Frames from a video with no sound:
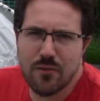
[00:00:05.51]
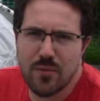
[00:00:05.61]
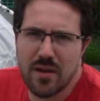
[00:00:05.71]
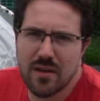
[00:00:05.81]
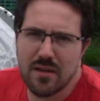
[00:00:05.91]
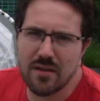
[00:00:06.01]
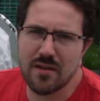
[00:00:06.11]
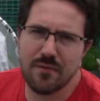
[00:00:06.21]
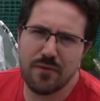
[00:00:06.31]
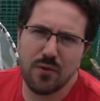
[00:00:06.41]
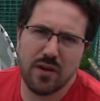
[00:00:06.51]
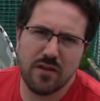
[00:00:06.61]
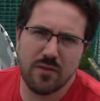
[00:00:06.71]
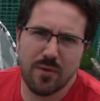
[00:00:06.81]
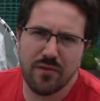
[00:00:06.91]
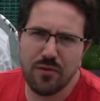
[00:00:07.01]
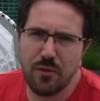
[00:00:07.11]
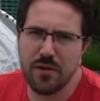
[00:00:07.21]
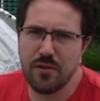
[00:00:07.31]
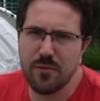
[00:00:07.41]
week, a few days above
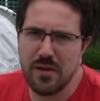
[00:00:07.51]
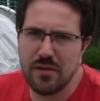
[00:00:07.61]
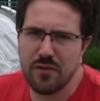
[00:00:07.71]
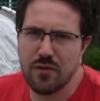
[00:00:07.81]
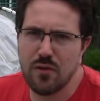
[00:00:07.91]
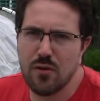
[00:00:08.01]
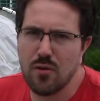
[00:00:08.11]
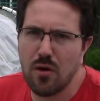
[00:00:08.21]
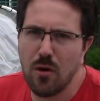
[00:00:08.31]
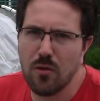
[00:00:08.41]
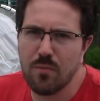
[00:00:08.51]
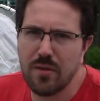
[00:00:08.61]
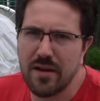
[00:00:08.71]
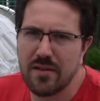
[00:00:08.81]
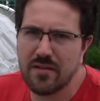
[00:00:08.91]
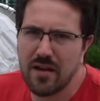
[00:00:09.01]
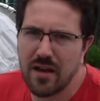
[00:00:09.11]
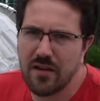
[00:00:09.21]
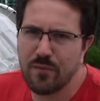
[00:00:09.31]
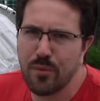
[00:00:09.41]
30 degrees, so all the plants
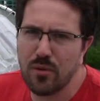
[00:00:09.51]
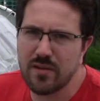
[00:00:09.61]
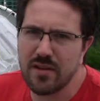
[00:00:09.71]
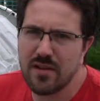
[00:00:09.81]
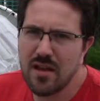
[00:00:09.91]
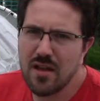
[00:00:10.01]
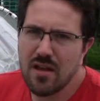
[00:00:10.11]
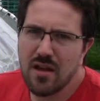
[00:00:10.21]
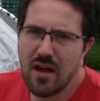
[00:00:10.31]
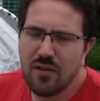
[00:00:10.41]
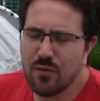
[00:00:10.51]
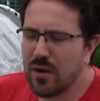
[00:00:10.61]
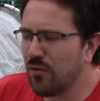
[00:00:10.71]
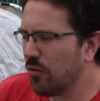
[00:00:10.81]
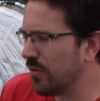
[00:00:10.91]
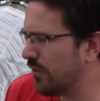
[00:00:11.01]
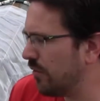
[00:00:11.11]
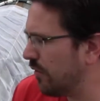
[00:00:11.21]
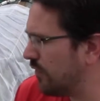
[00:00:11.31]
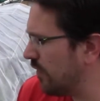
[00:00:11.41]
have bolted. So what I normally
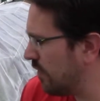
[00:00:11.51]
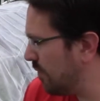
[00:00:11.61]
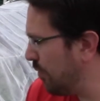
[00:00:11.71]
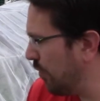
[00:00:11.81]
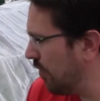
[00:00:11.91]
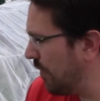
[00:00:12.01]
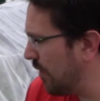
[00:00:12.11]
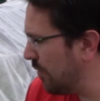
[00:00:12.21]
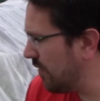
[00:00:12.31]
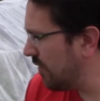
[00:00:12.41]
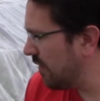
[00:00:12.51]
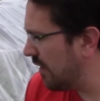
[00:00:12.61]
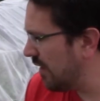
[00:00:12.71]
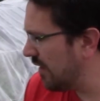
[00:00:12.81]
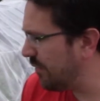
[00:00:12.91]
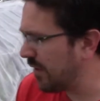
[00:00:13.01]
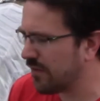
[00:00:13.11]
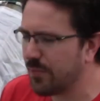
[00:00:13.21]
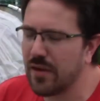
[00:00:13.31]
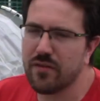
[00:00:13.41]
do is just pull them out and make
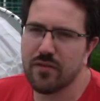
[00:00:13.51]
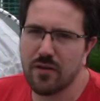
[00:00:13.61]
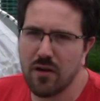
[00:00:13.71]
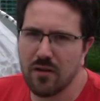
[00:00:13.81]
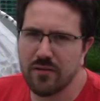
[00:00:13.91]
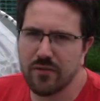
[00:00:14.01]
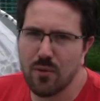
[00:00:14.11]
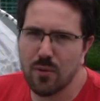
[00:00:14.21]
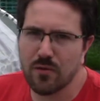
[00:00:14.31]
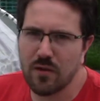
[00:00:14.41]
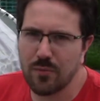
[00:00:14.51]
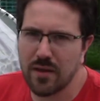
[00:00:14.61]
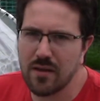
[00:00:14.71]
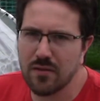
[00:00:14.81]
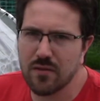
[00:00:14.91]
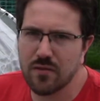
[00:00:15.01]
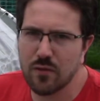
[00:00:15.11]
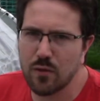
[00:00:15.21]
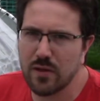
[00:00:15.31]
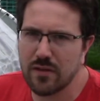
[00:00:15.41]
space in the garden for something else.
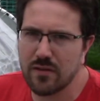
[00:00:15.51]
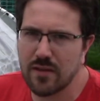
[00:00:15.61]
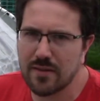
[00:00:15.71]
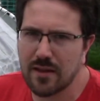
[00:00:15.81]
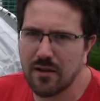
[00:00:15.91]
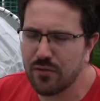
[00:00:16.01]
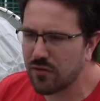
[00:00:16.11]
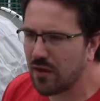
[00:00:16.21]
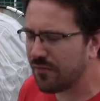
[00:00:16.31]
So let's get the covers off